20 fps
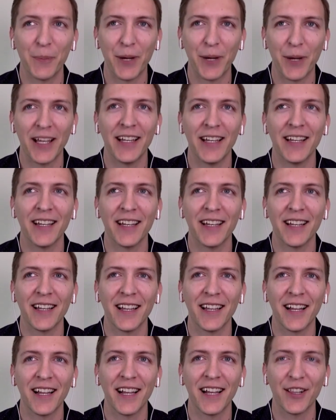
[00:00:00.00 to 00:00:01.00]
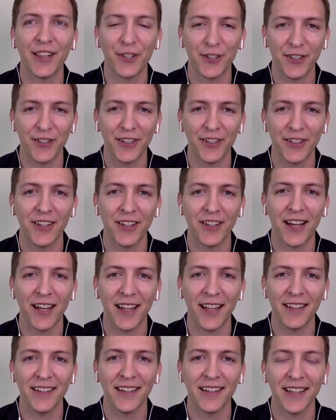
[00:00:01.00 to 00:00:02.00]
but I learned a
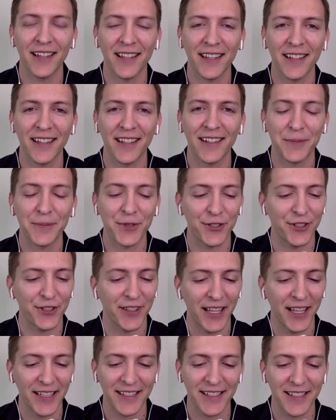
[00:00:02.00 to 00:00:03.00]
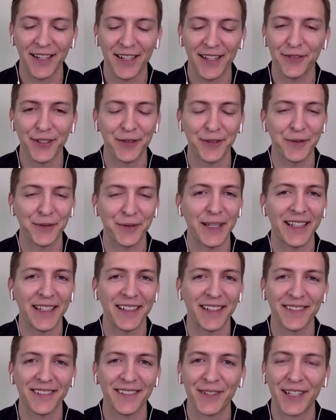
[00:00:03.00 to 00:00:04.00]
lot, and I'm sure that's stuff that we
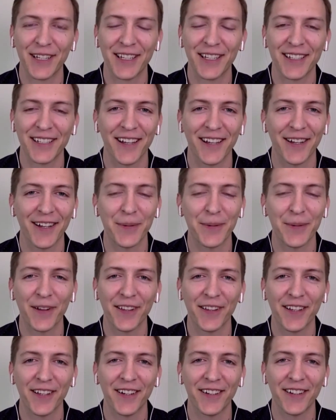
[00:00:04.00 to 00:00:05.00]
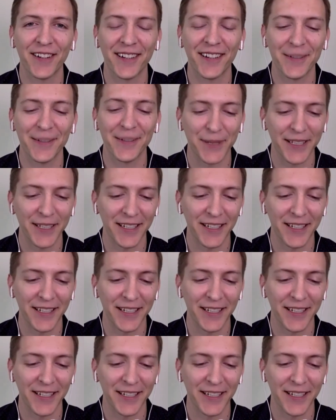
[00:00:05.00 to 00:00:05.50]
can talk about later on.